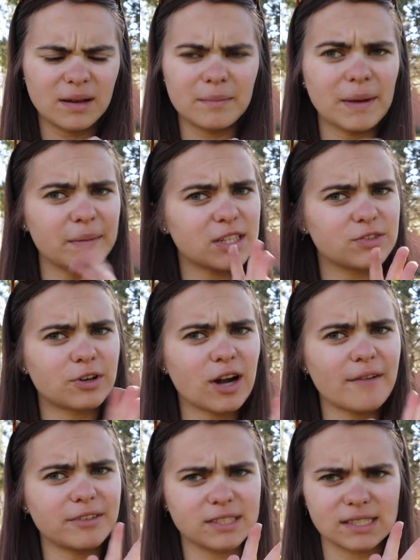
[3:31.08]
maybe it's 4
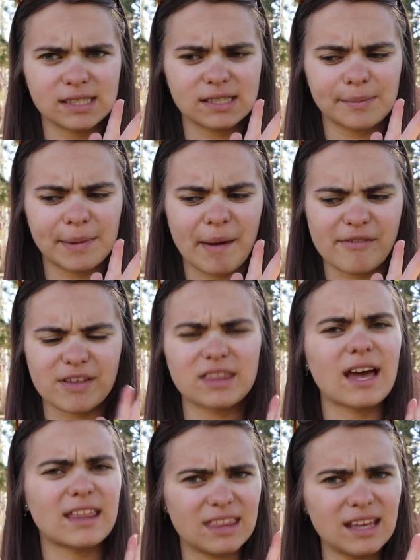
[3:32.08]
novels and this is gonna be my 5th.
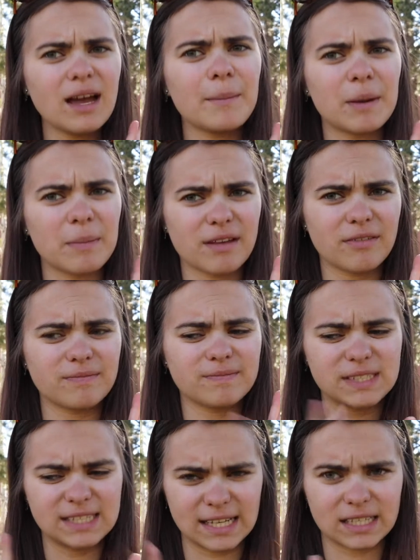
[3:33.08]
I think I'm on my
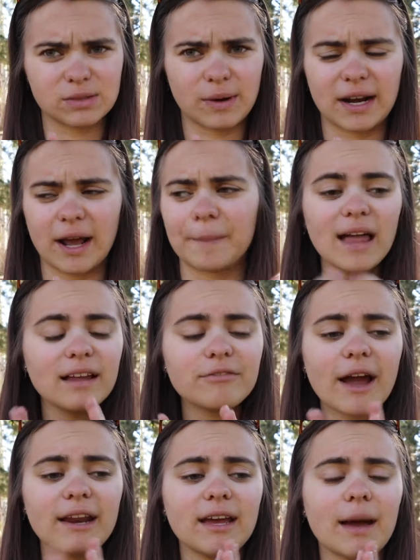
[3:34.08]
6th right now. I love
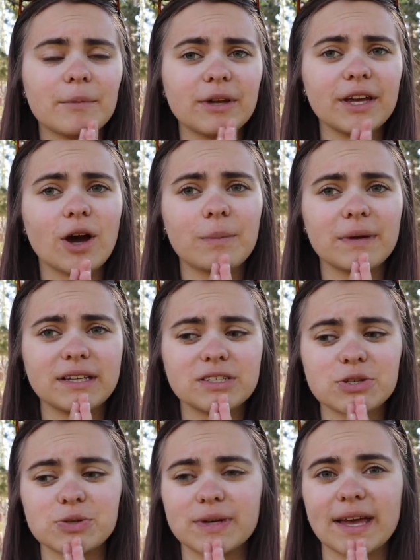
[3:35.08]
writing. I'm really hoping
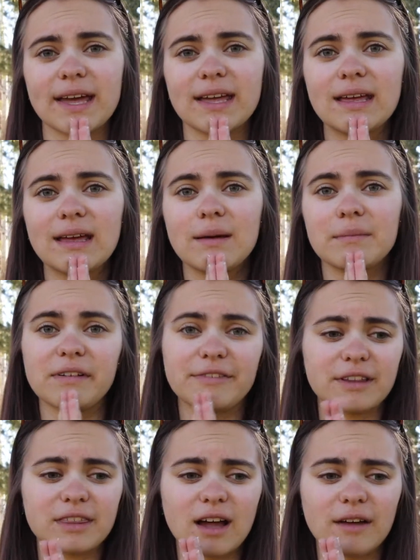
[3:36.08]
to get my
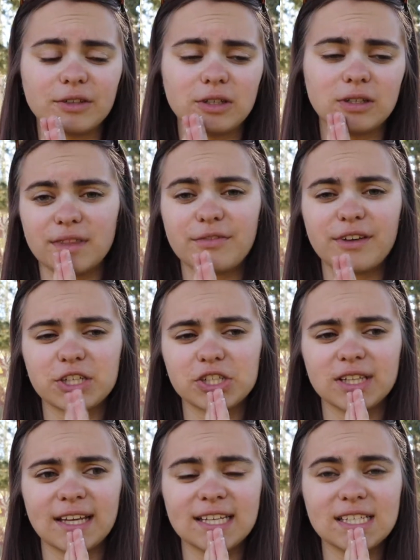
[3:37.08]
5th novel, The
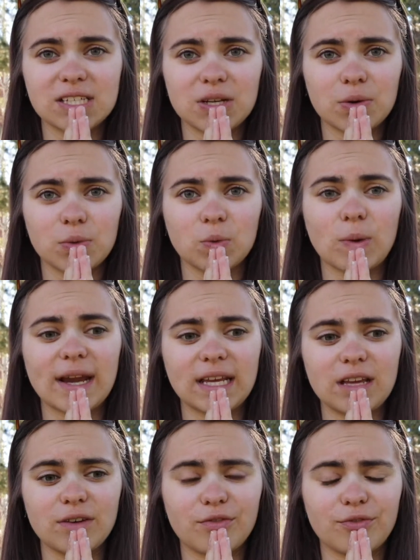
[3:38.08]
Fiction List,
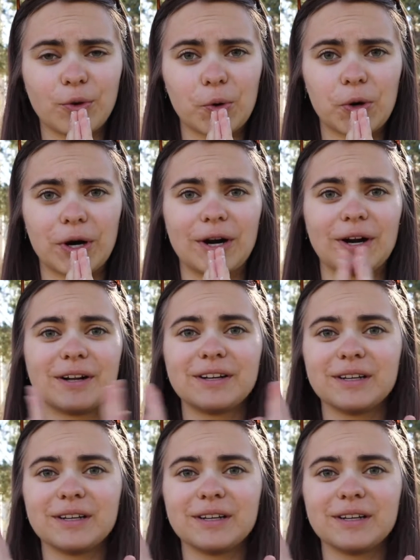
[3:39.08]
ready for